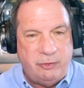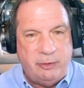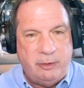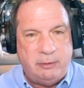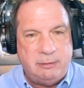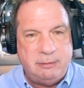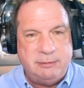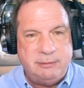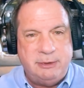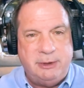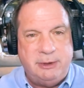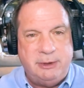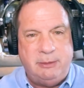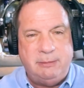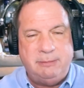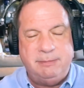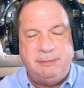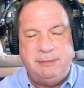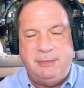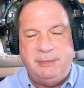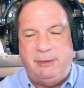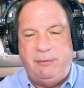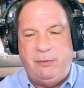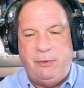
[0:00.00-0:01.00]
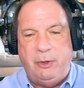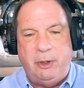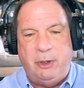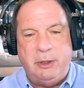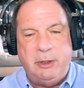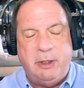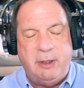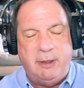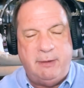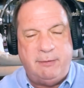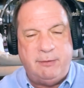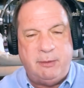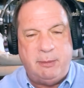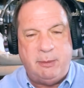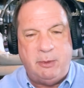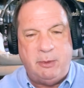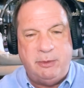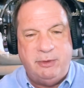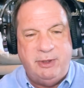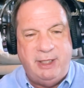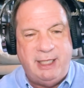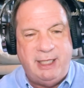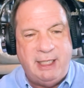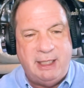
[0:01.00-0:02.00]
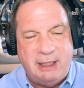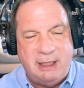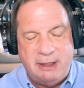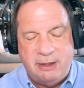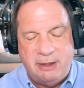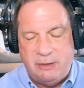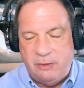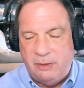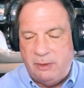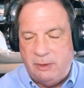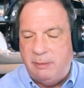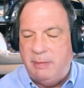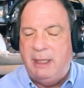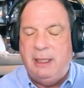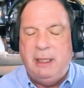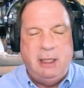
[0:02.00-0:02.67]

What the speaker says: You don't, if you're uncomfortable digging into them,